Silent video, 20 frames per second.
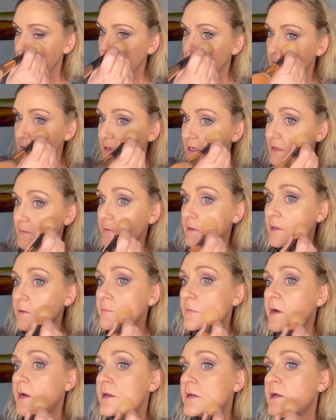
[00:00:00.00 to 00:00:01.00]
Keeping in
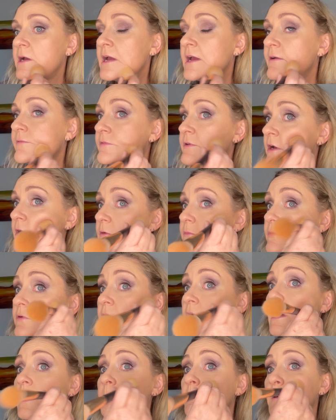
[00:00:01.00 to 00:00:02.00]
mind I have no
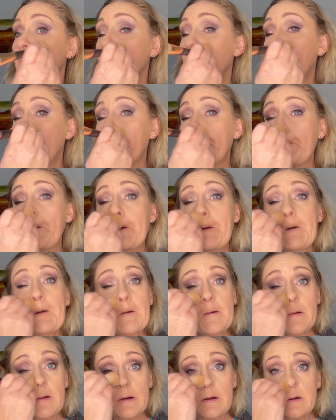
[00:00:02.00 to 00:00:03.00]
primer on,
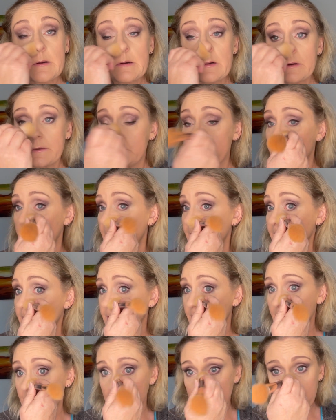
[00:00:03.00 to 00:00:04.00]

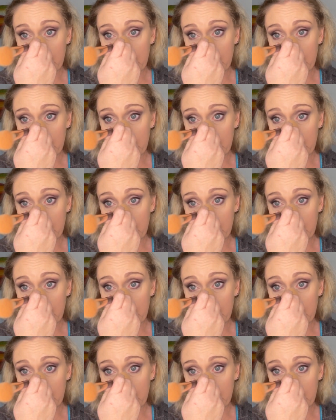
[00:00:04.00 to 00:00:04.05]
just